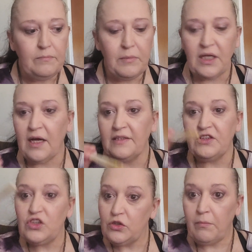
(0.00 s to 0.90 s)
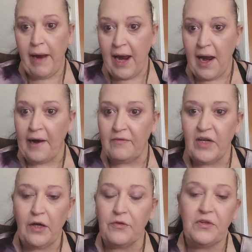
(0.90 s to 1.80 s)
because you may have
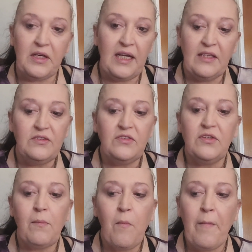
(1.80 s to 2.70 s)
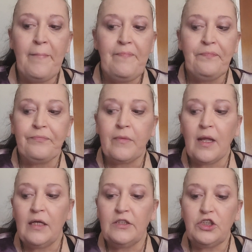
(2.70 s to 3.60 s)
health needs,
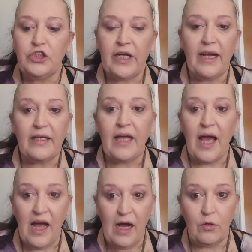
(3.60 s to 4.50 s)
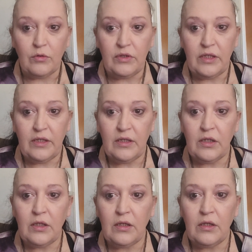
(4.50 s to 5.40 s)
check out
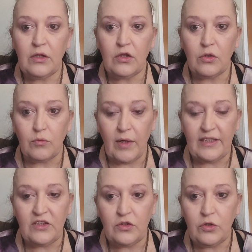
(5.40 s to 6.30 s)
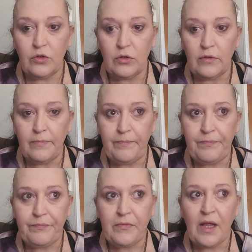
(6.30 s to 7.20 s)
the rice noodle
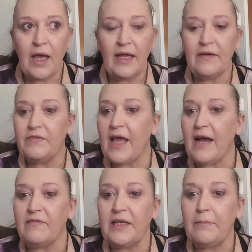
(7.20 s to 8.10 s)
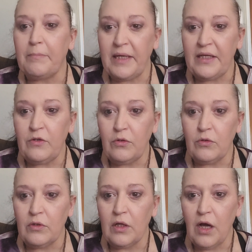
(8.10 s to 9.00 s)
and if they have any bean
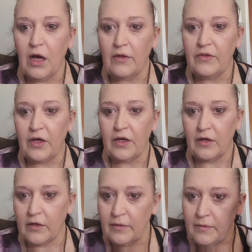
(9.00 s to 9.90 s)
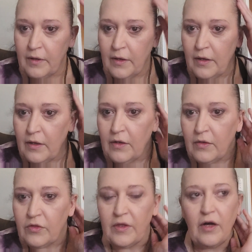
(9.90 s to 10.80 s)
noodle on their
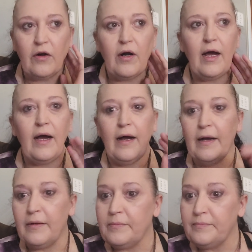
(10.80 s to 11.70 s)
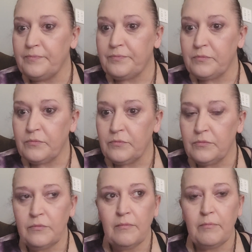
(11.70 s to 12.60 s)
their uh,
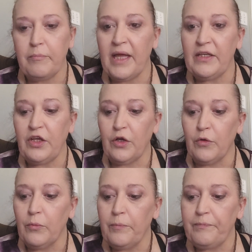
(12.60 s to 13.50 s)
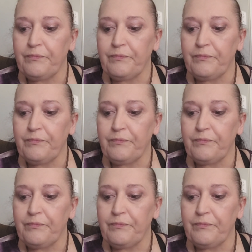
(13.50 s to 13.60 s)
menu